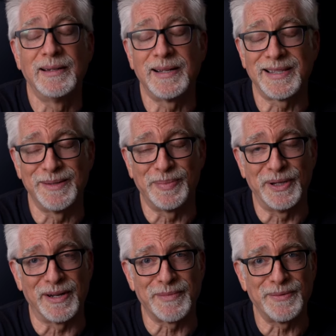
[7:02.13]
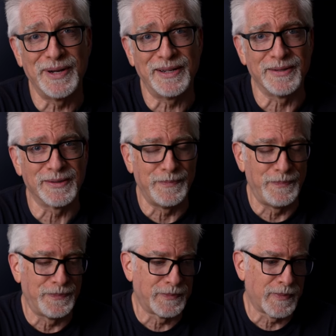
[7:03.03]
not simply on my retinas.
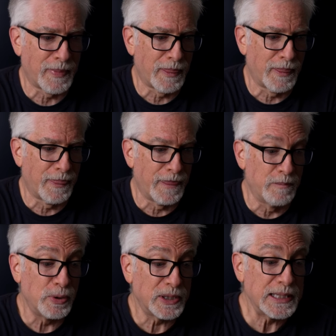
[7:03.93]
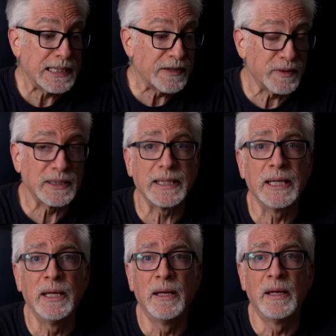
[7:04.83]
Put
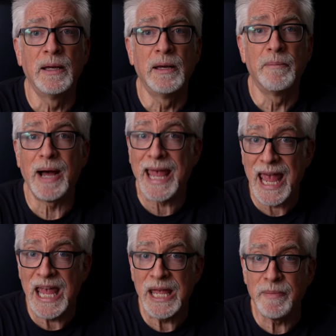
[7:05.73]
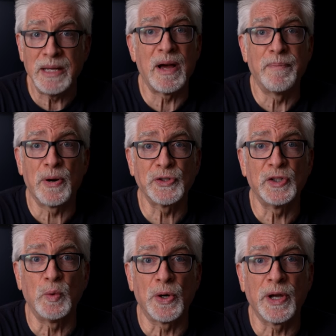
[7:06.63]
differently, my aim in my
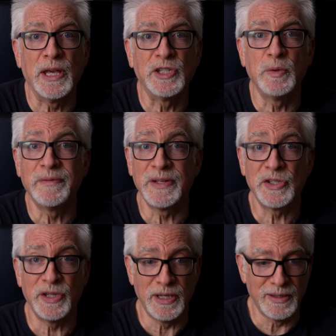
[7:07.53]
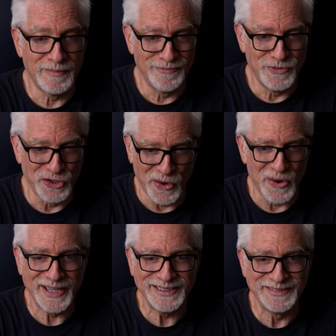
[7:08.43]
personal work is to evince the
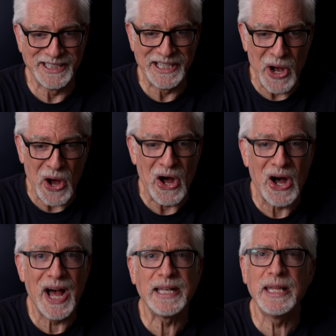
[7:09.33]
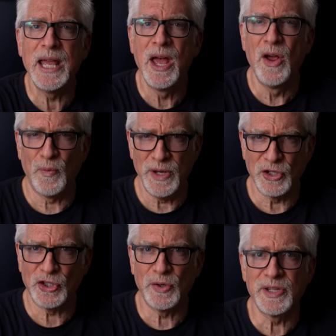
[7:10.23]
joy, the awe, and the
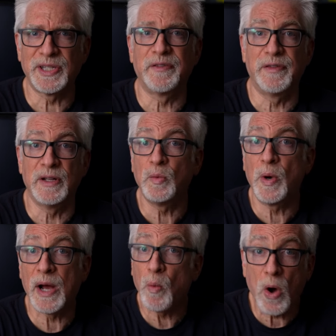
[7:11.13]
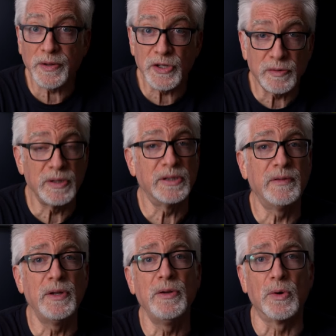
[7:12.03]
reassurance I feel when I walk the streets
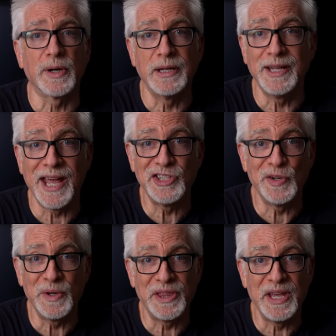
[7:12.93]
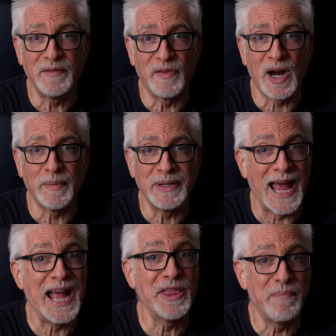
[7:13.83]
of New York, engaging with the environment
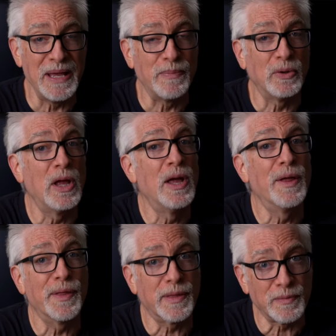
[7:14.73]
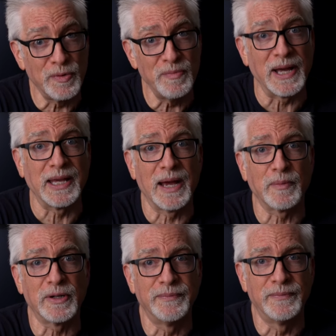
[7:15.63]
and the people through my camera.